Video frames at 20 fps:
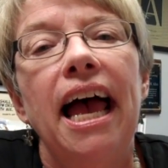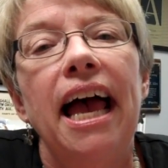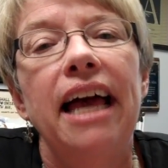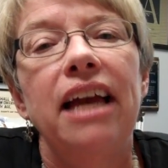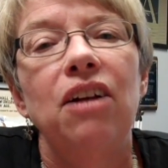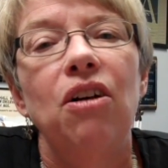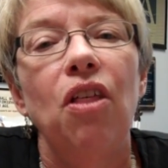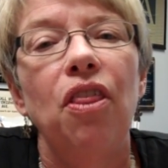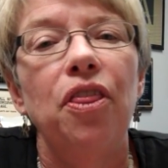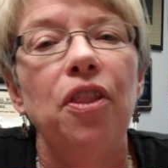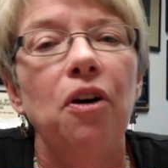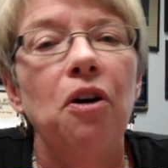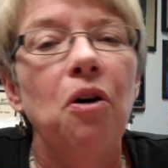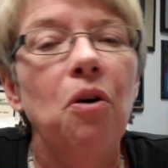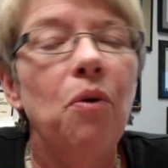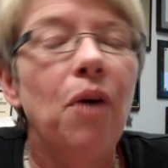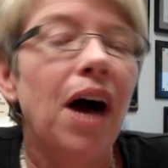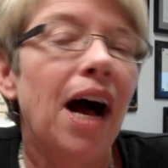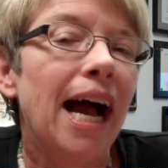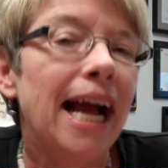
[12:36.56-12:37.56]
And
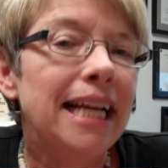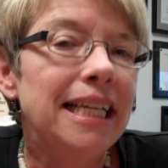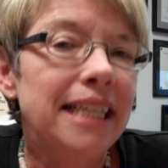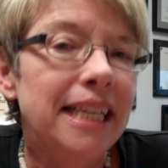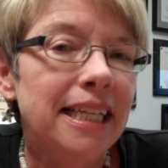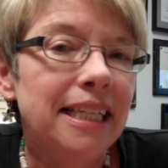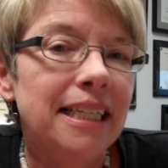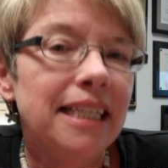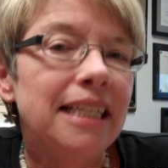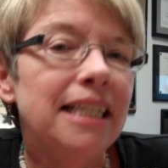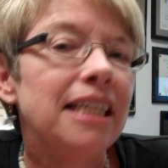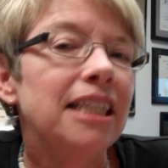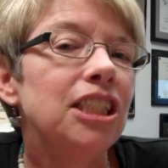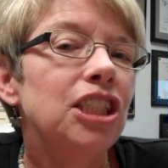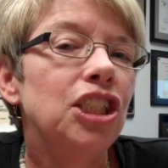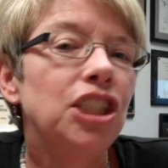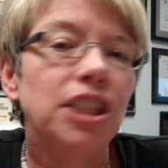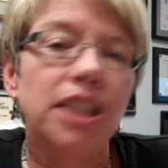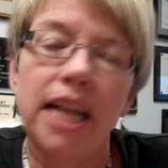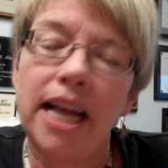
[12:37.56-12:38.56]
although I didn't
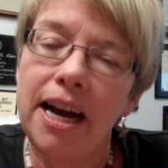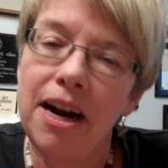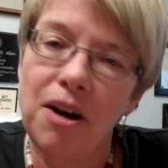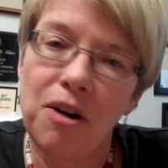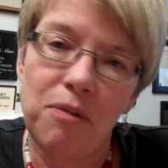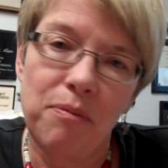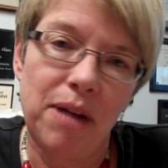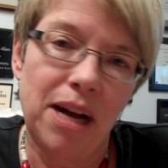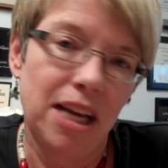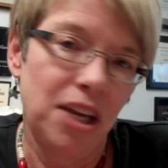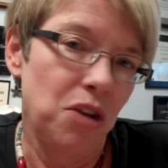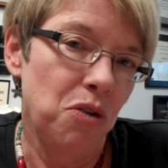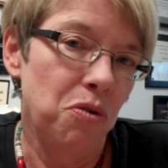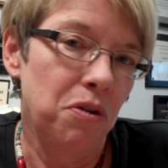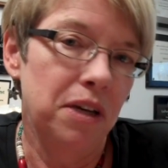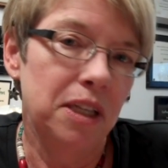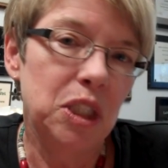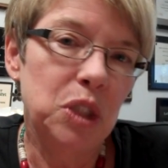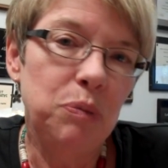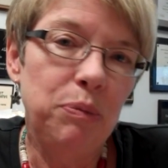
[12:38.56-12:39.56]
share my
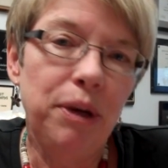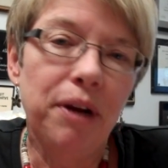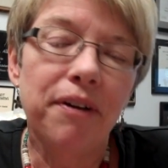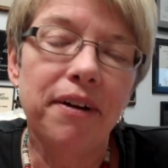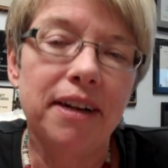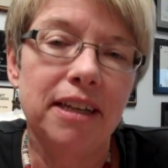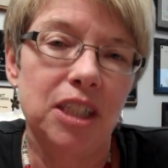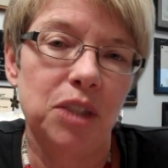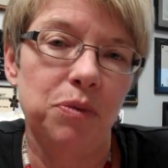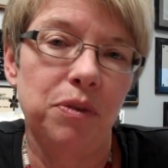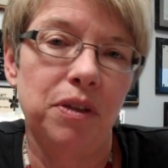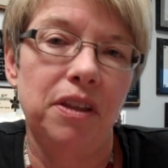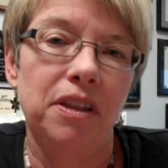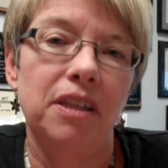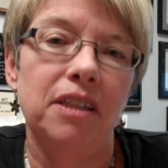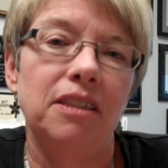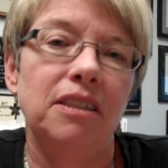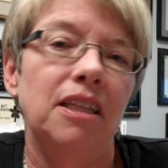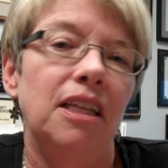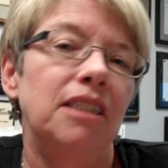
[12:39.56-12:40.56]
own experience with
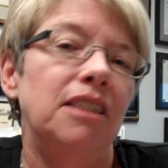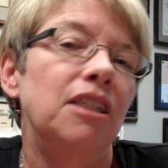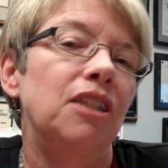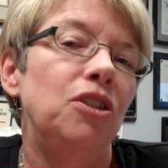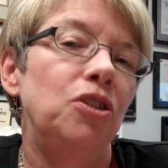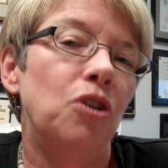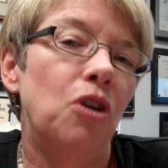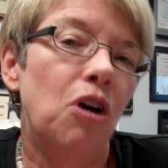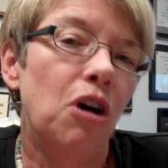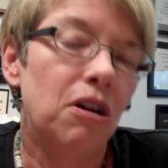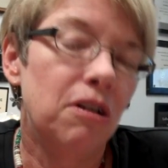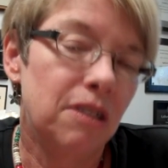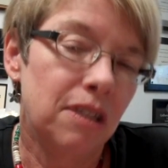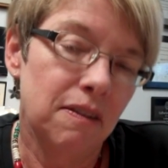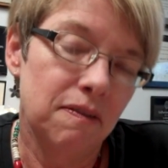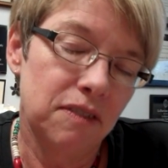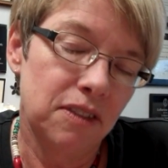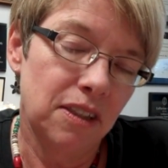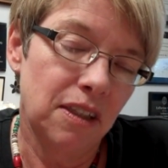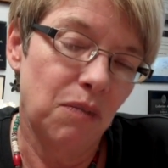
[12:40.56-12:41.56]
this as the daughter
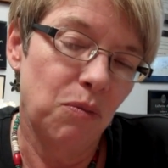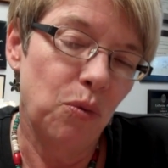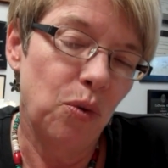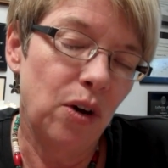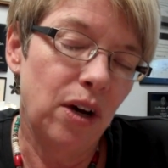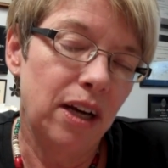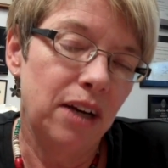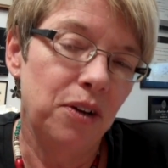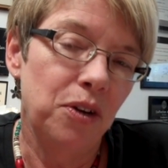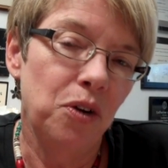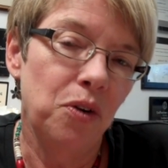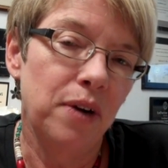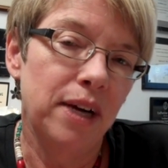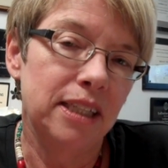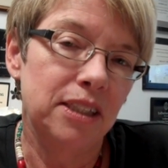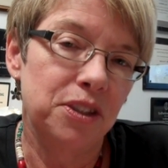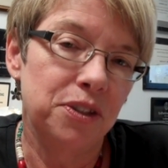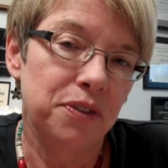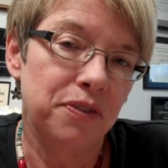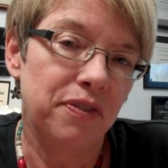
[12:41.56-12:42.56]
of someone who
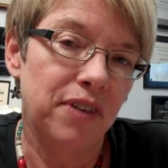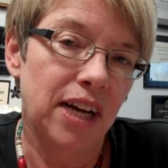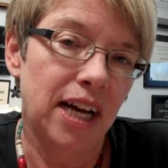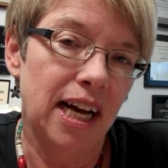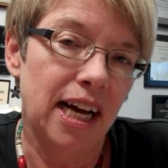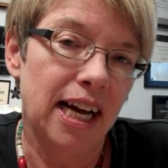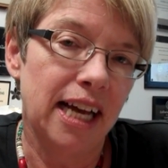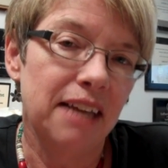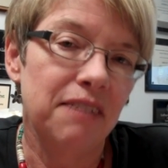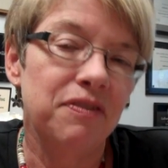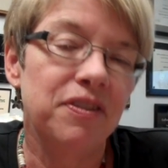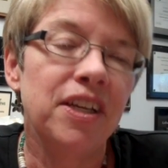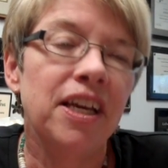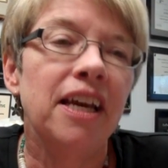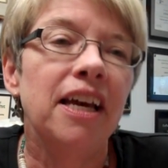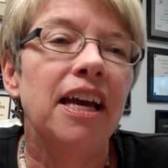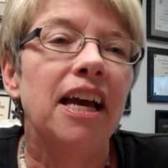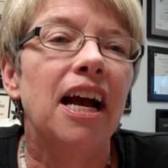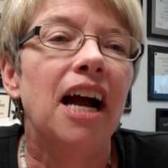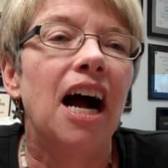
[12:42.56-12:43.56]
had survived,
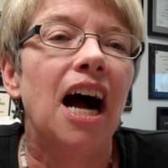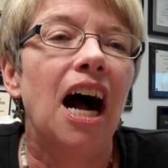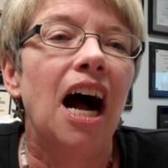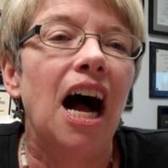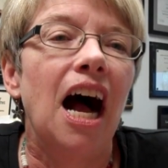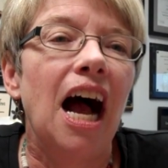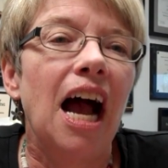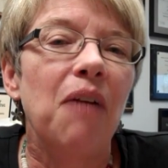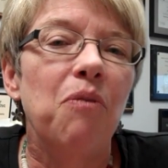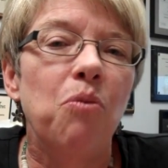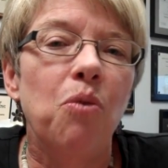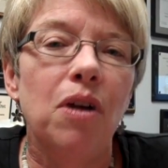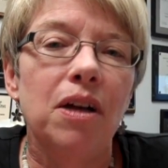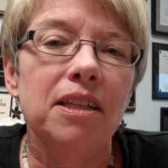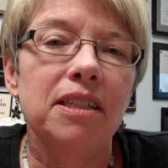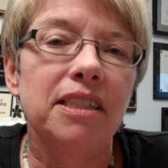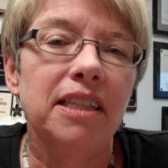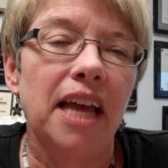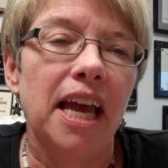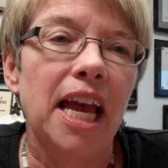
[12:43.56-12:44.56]
I
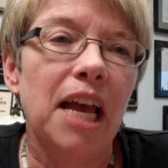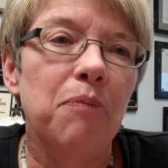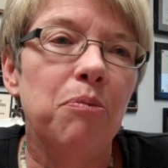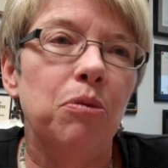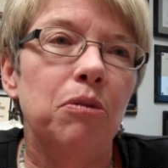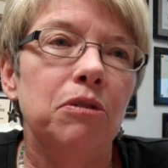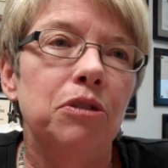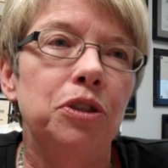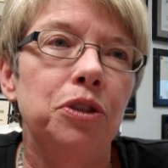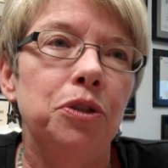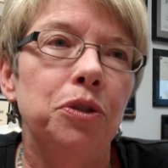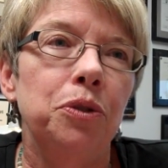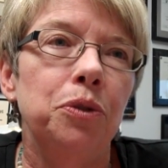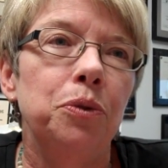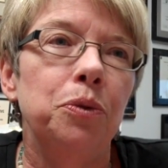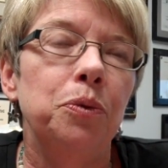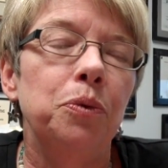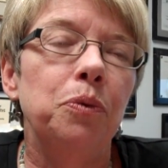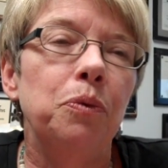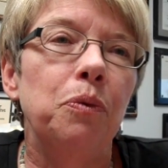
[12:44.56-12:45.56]
was able
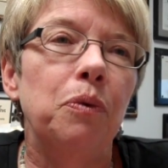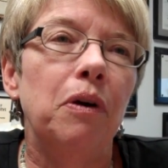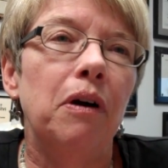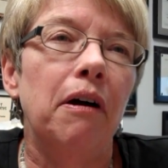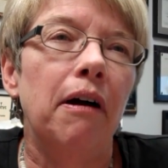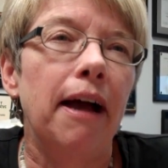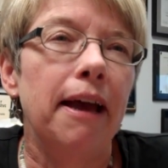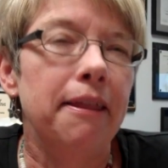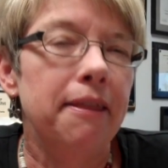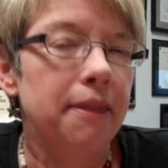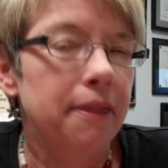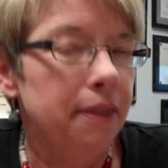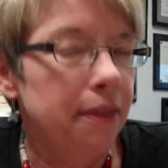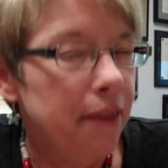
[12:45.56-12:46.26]
to, I